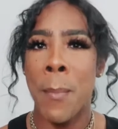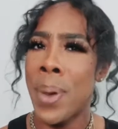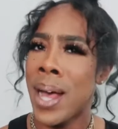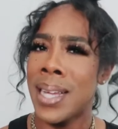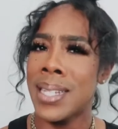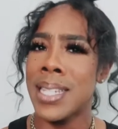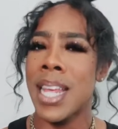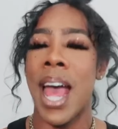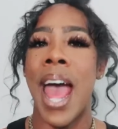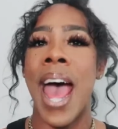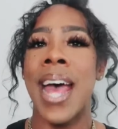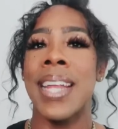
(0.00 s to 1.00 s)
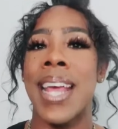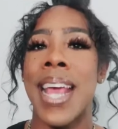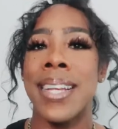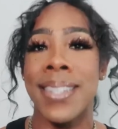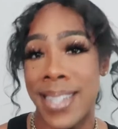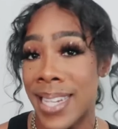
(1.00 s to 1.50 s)
but at
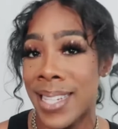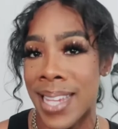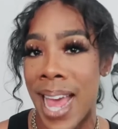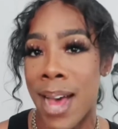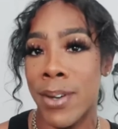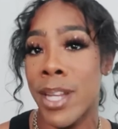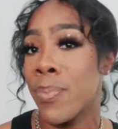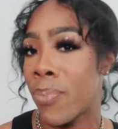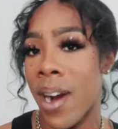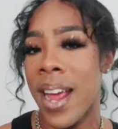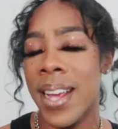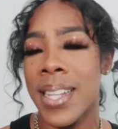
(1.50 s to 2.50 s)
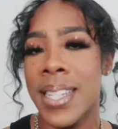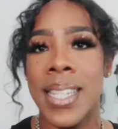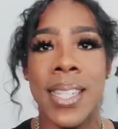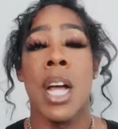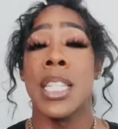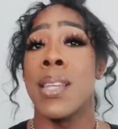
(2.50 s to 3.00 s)
a discounted
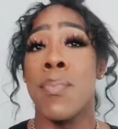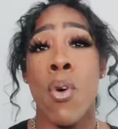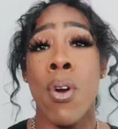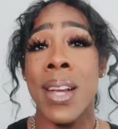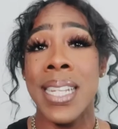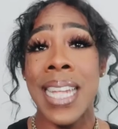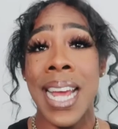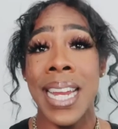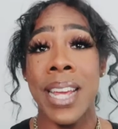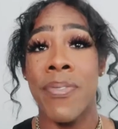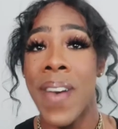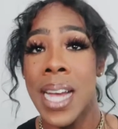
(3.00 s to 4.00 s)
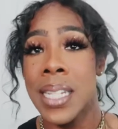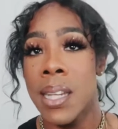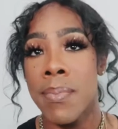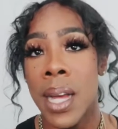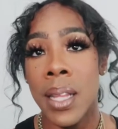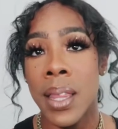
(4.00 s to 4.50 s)
price. Some more exciting facts
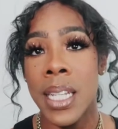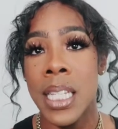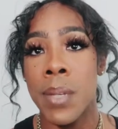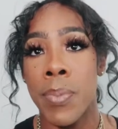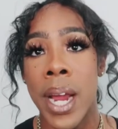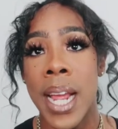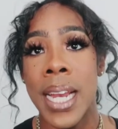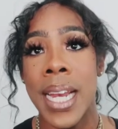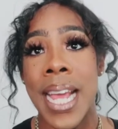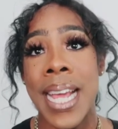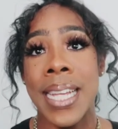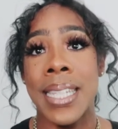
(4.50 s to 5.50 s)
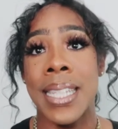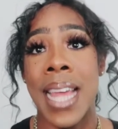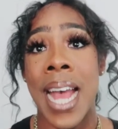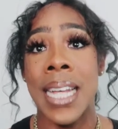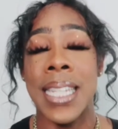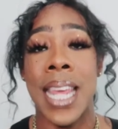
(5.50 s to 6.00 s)
about this brand is
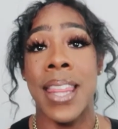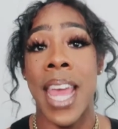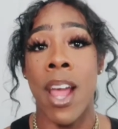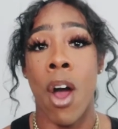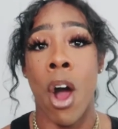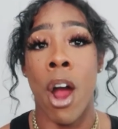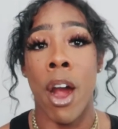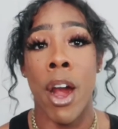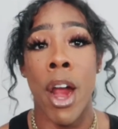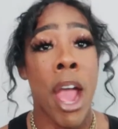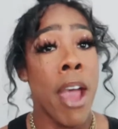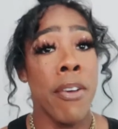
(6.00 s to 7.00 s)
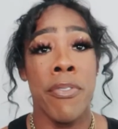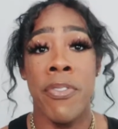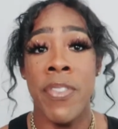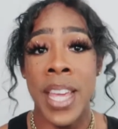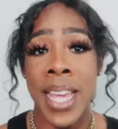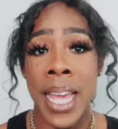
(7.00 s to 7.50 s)
that they are
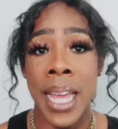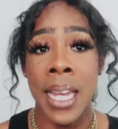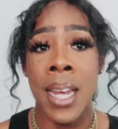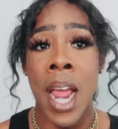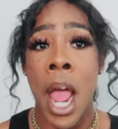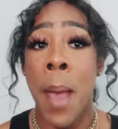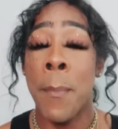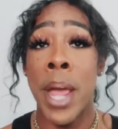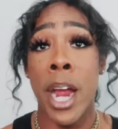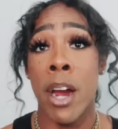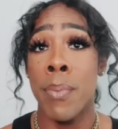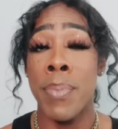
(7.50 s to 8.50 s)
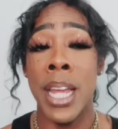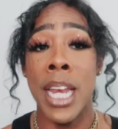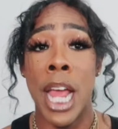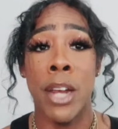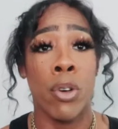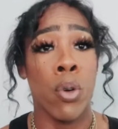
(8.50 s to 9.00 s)
vegan, paraben
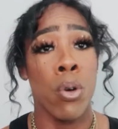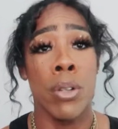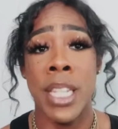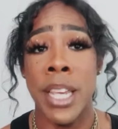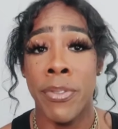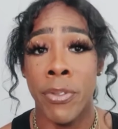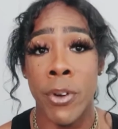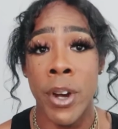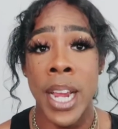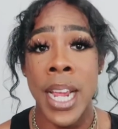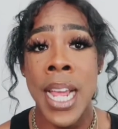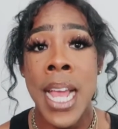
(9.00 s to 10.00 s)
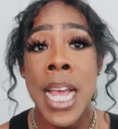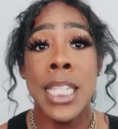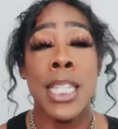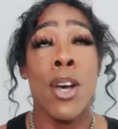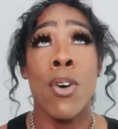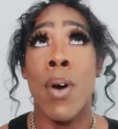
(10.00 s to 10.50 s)
and cruelty free,
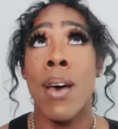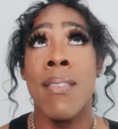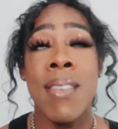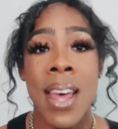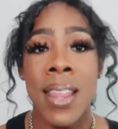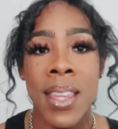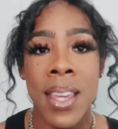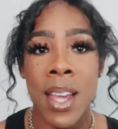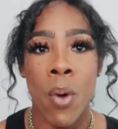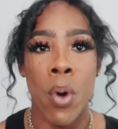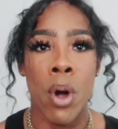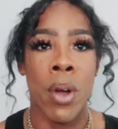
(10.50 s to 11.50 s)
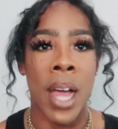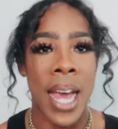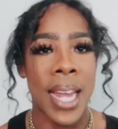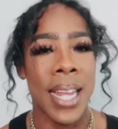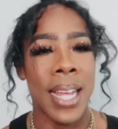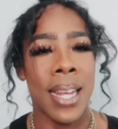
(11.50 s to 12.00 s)
so nothing will
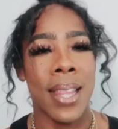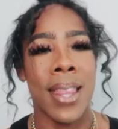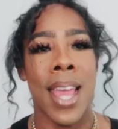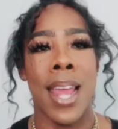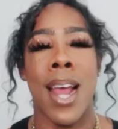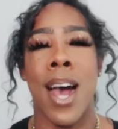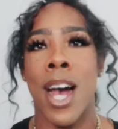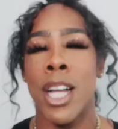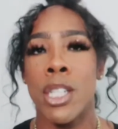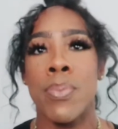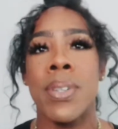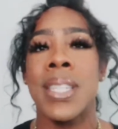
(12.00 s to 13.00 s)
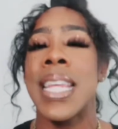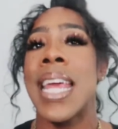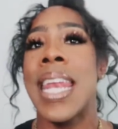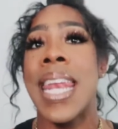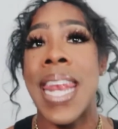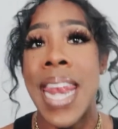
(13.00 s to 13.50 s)
cut it than one hundred
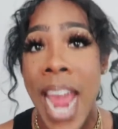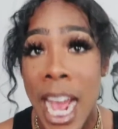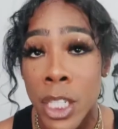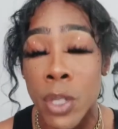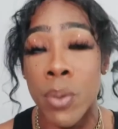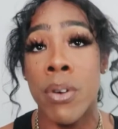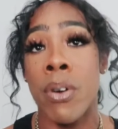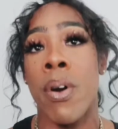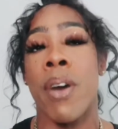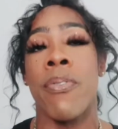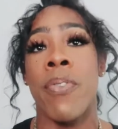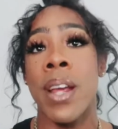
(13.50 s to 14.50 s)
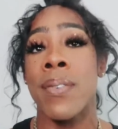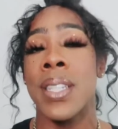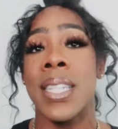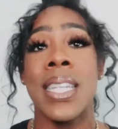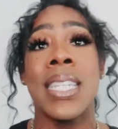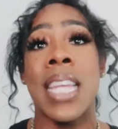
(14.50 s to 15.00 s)
percent natural
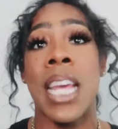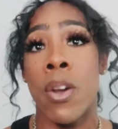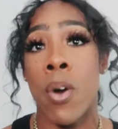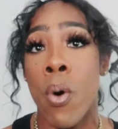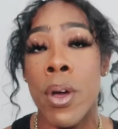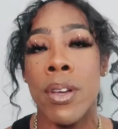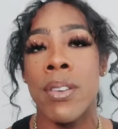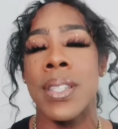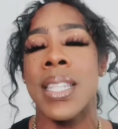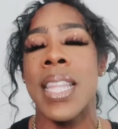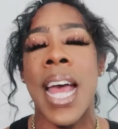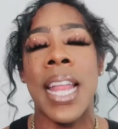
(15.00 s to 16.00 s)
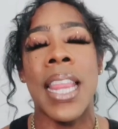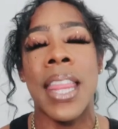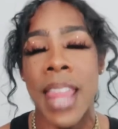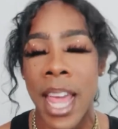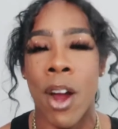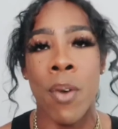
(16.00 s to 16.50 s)
fragrances and oils that
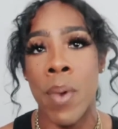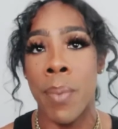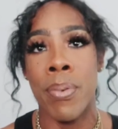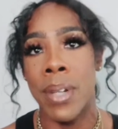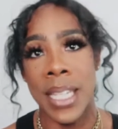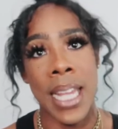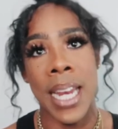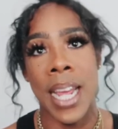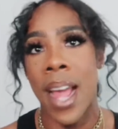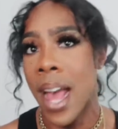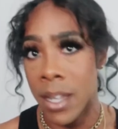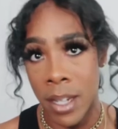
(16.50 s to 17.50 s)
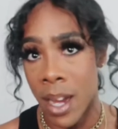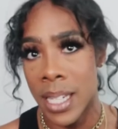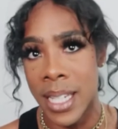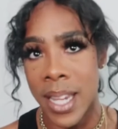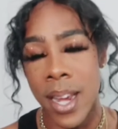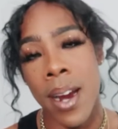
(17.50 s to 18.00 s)
they are representing at
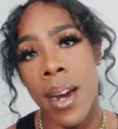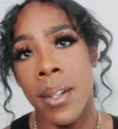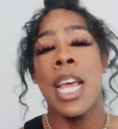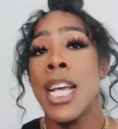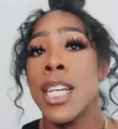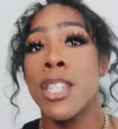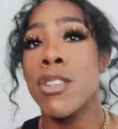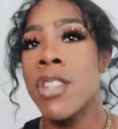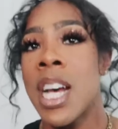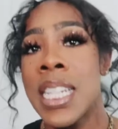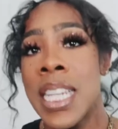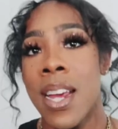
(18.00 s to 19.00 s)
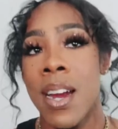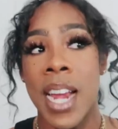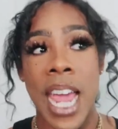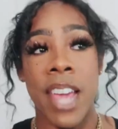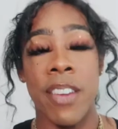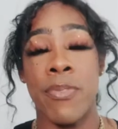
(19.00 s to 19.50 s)
Dossier. So Dossier
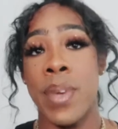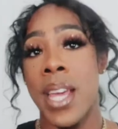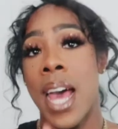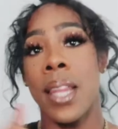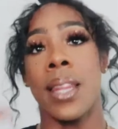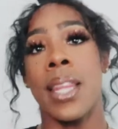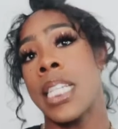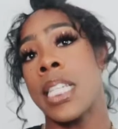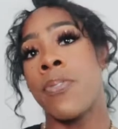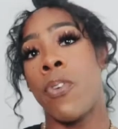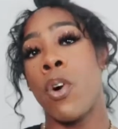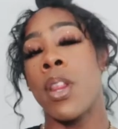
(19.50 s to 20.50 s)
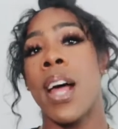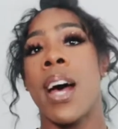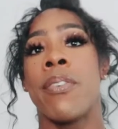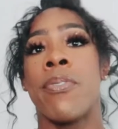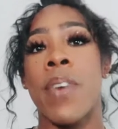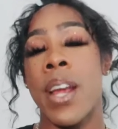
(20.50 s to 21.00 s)
gave me a list full
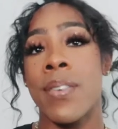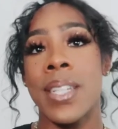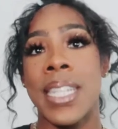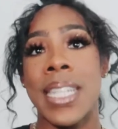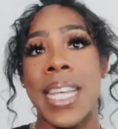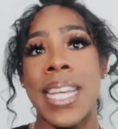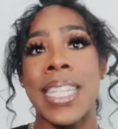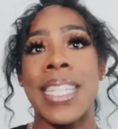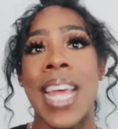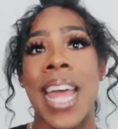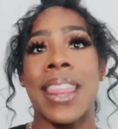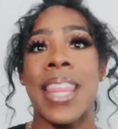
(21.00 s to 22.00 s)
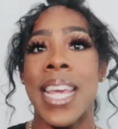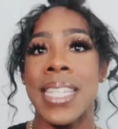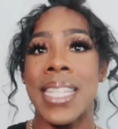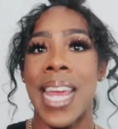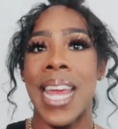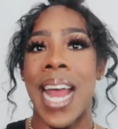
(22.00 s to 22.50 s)
of fragrances that
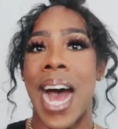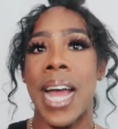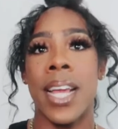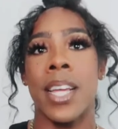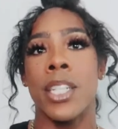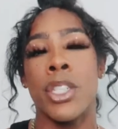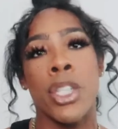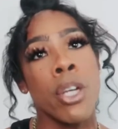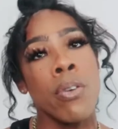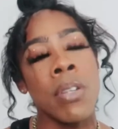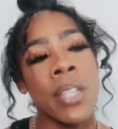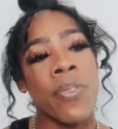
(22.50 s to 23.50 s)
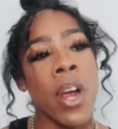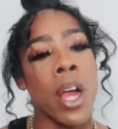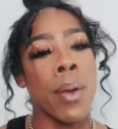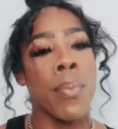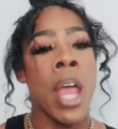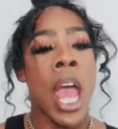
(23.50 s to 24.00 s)
they said I could choose from,